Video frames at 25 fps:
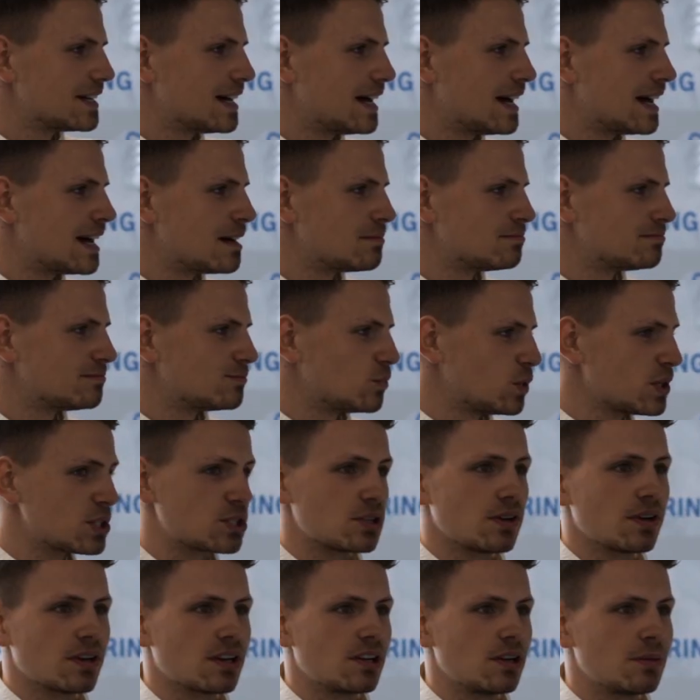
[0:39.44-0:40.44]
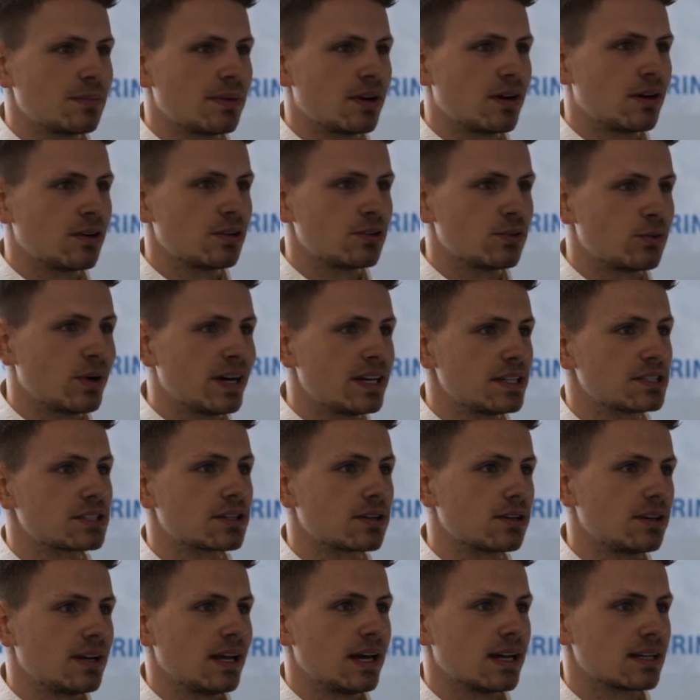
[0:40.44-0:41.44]
Um, we're talking about Race
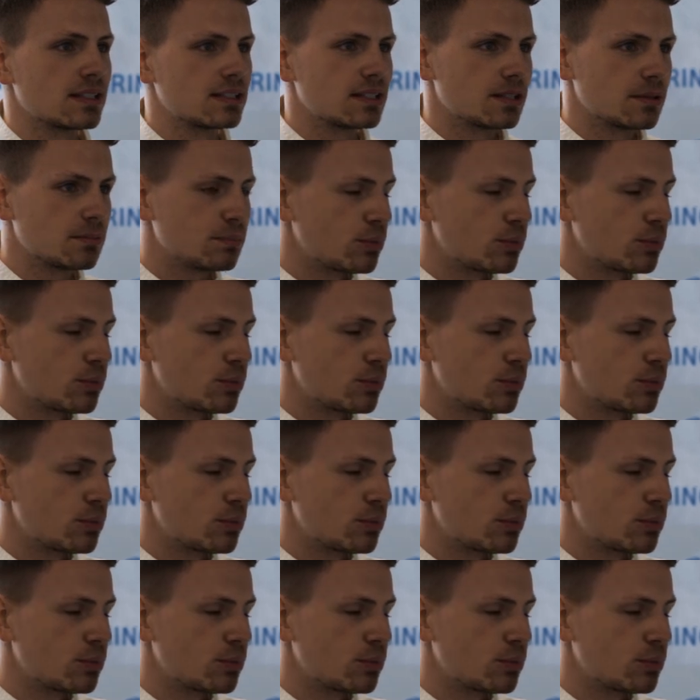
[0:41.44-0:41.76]
Connect,